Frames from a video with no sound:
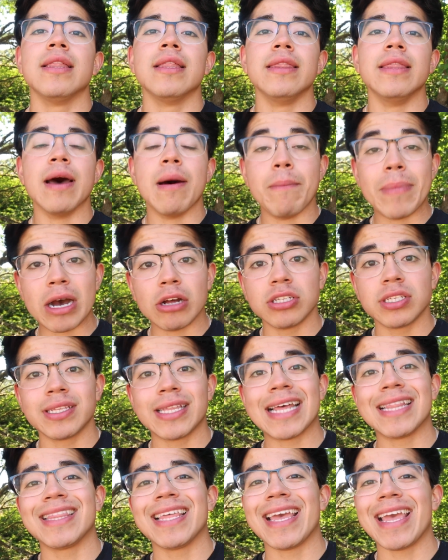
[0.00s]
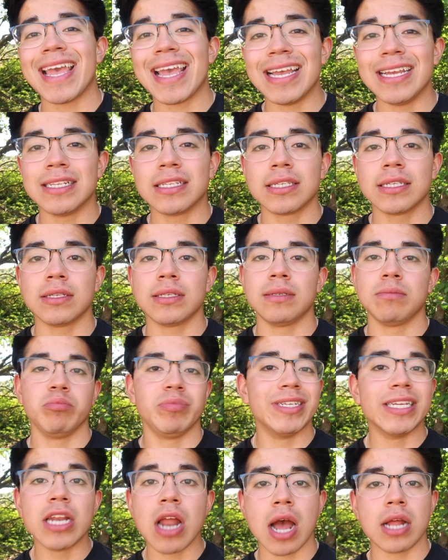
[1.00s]
The amounts that they ate
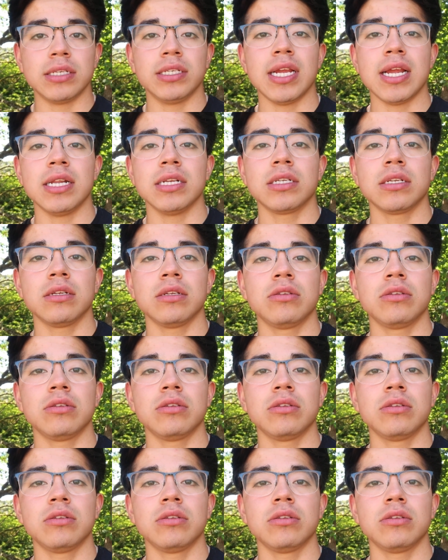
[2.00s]
did not change.